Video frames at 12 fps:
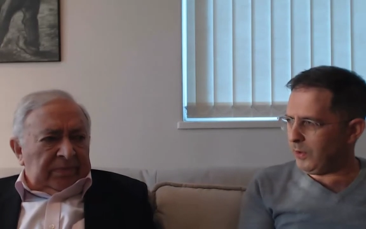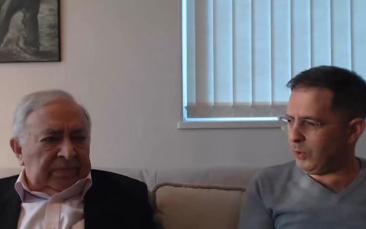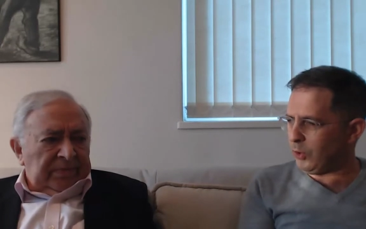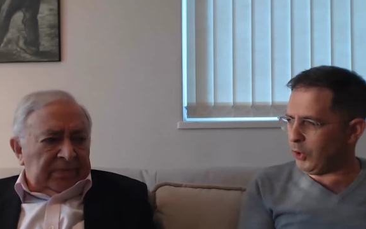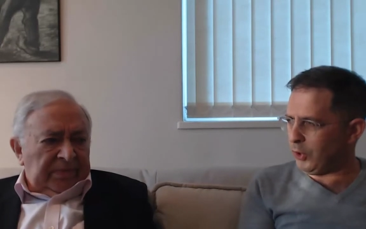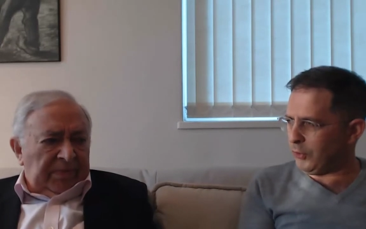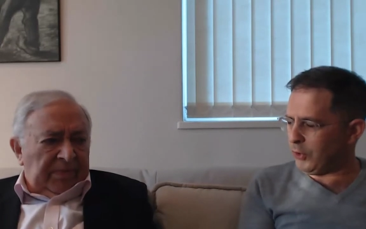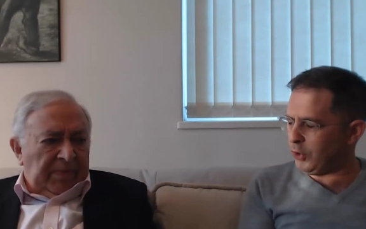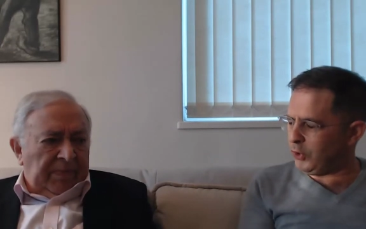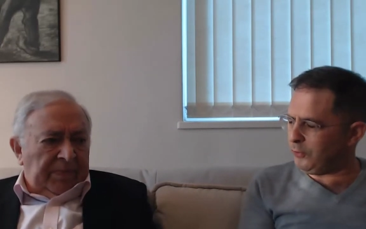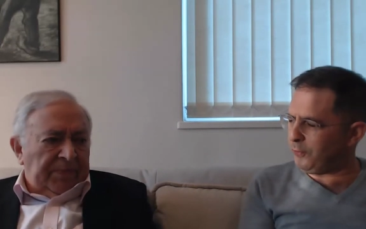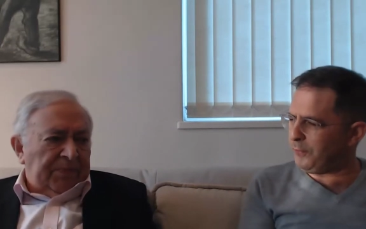Speaker 1: your the
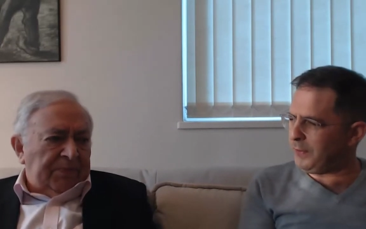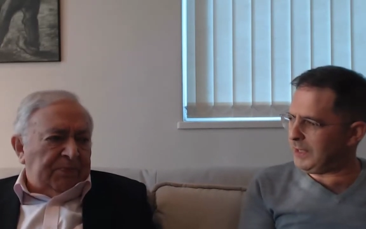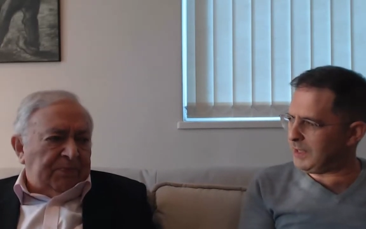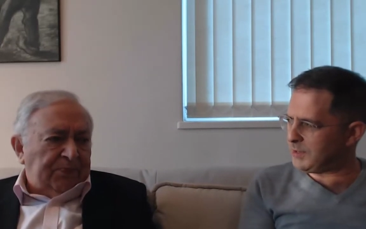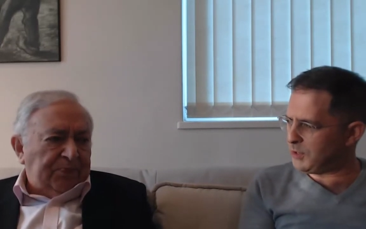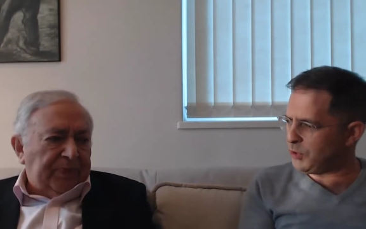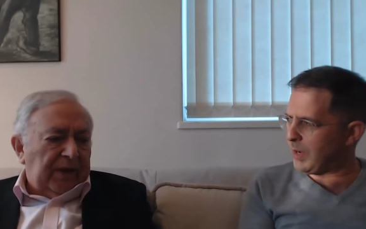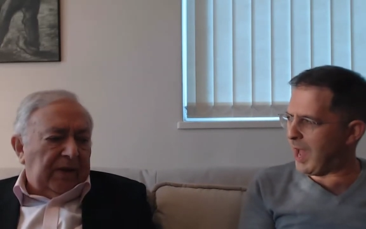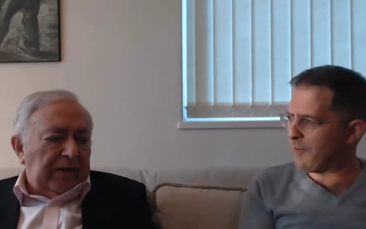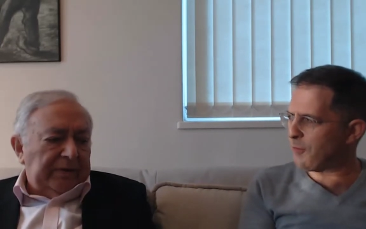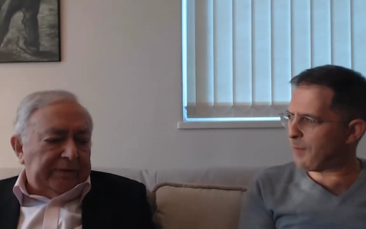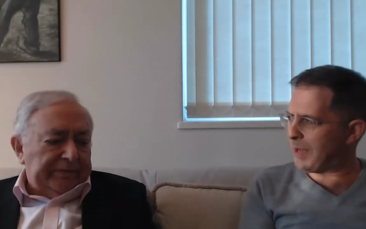good feelings that you
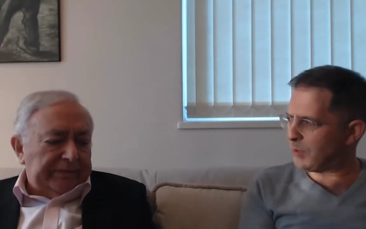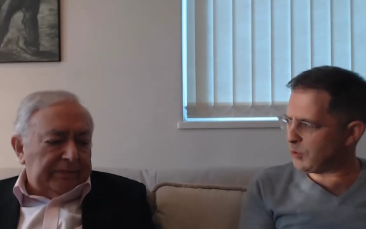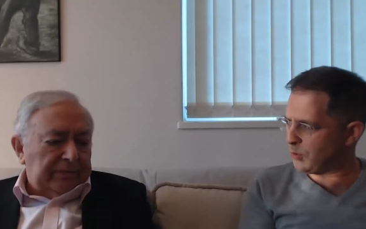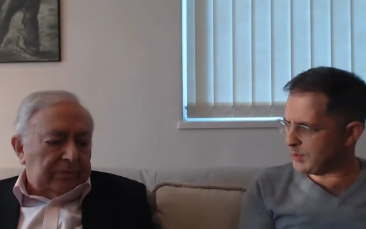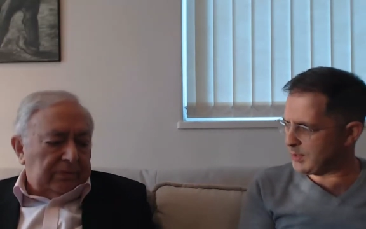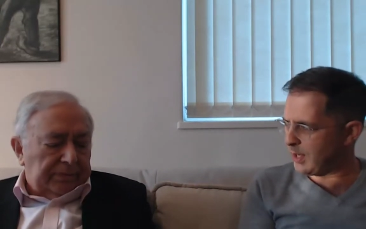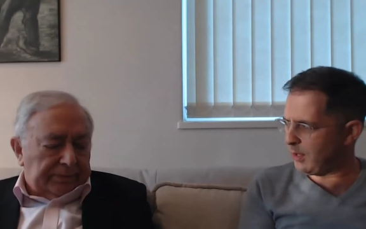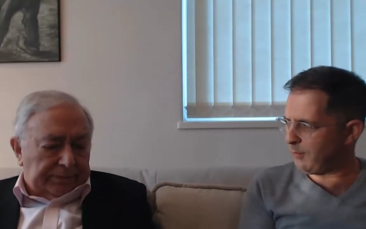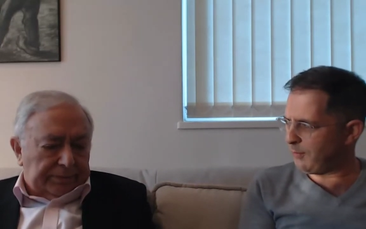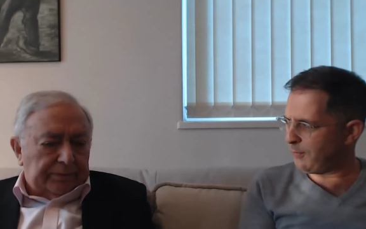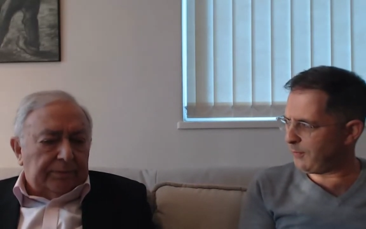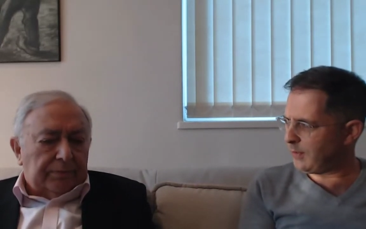have about
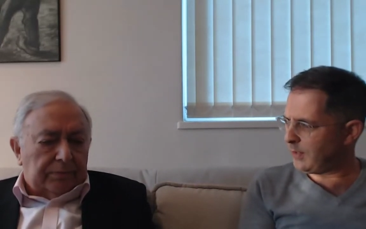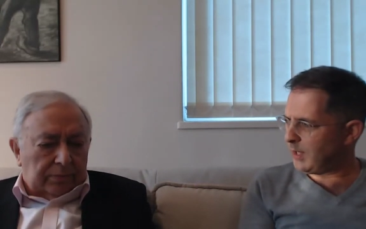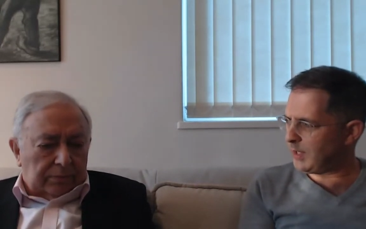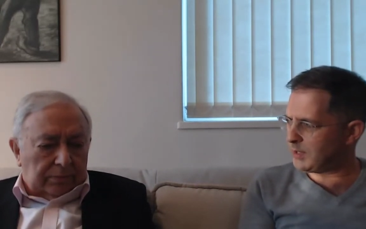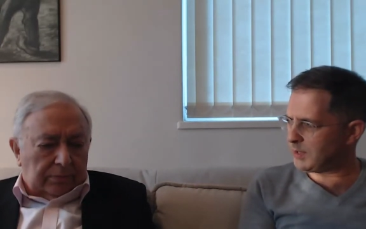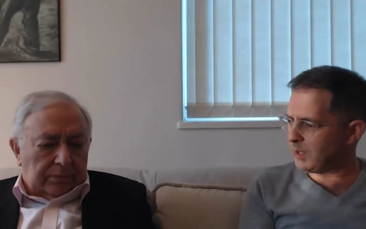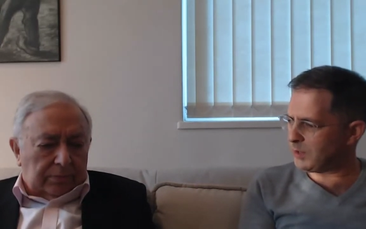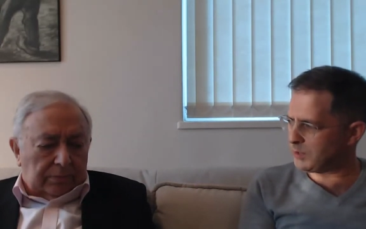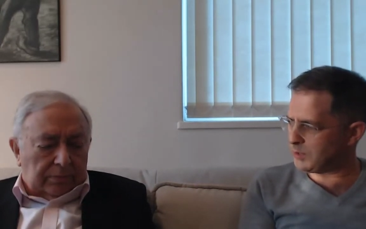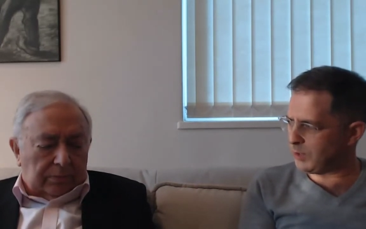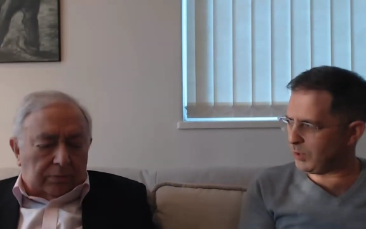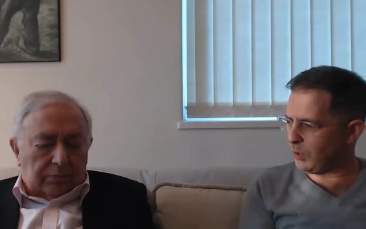yourself, it
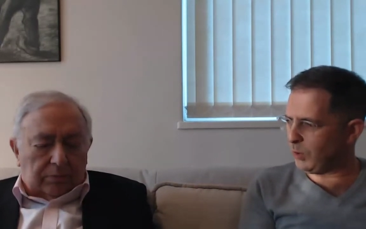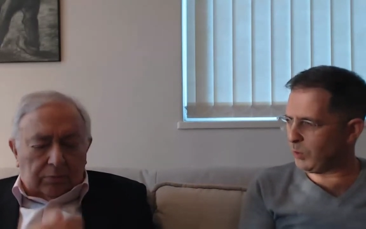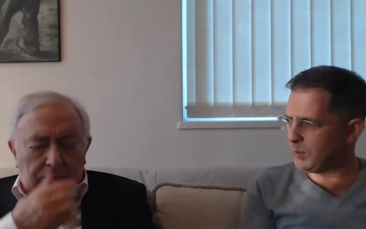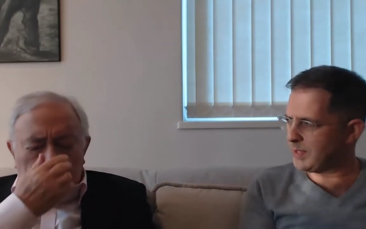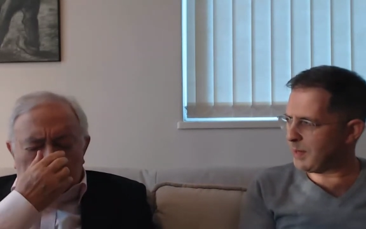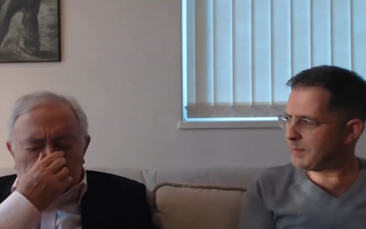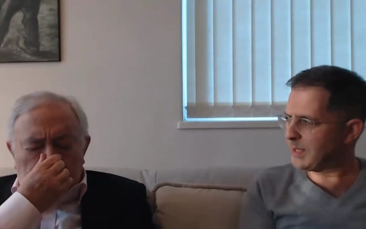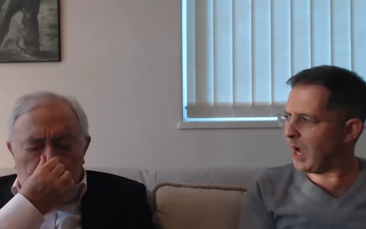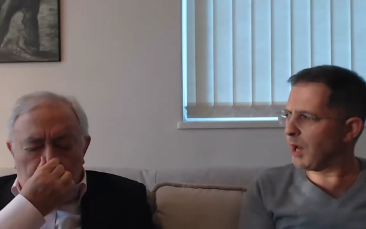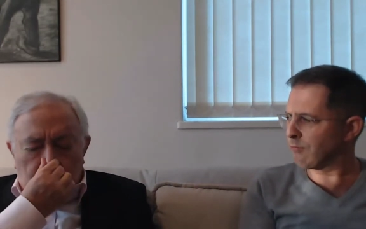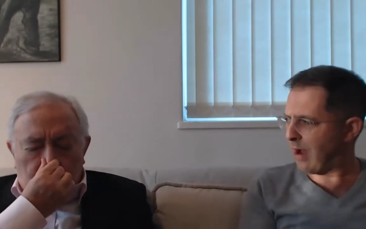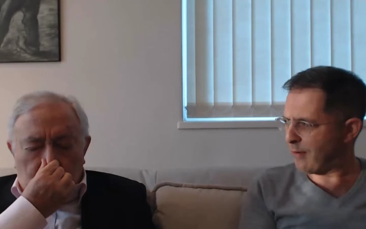starts to cause them to
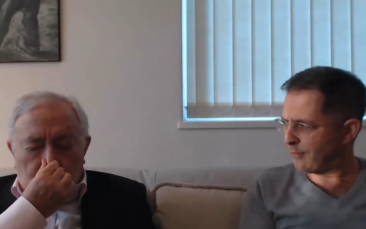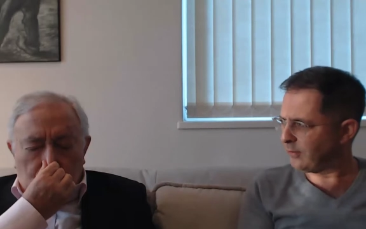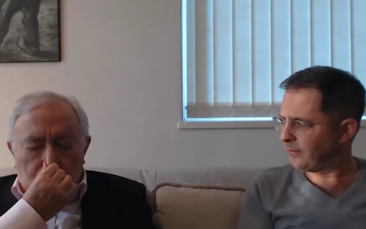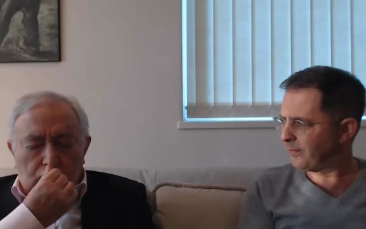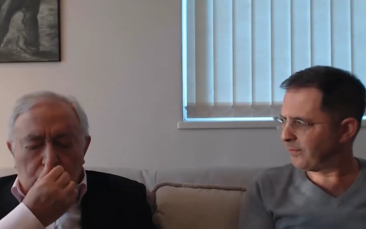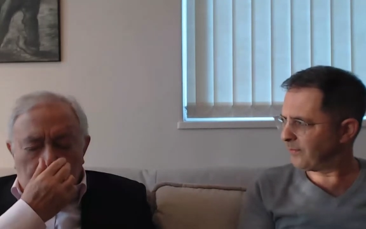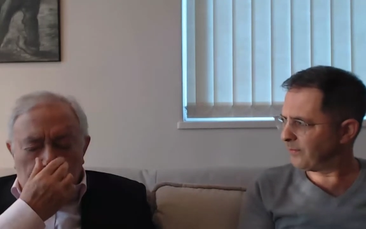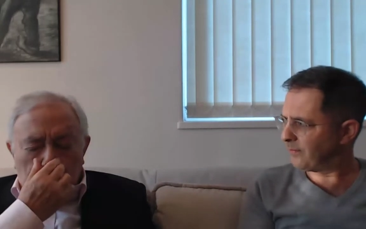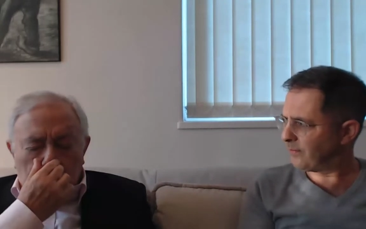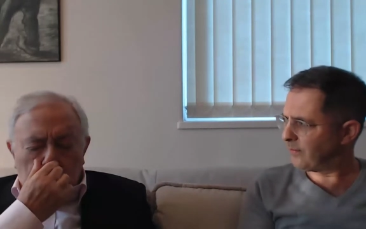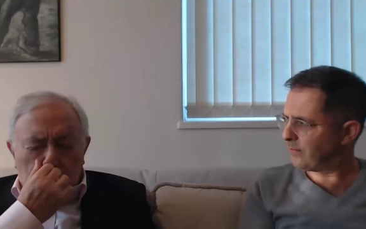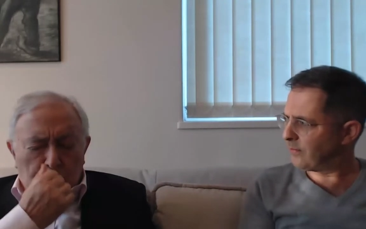unravel. Mm.
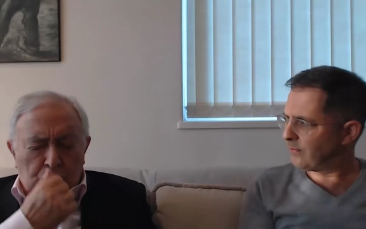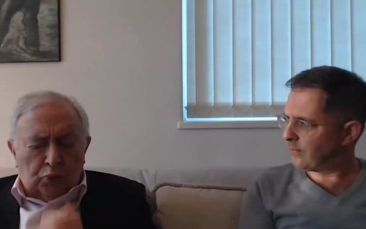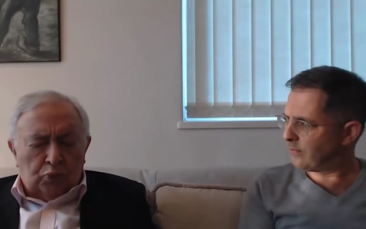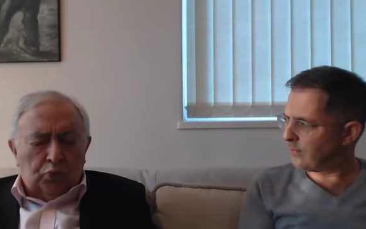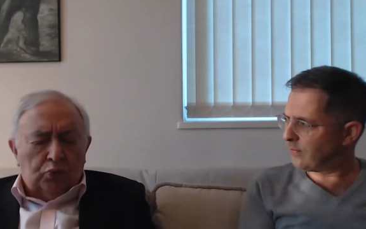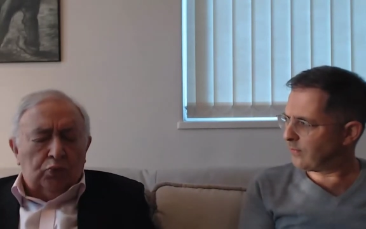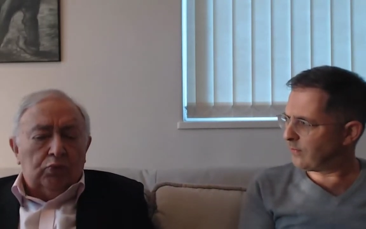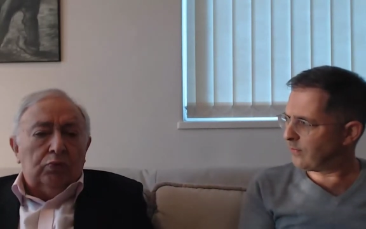Mm.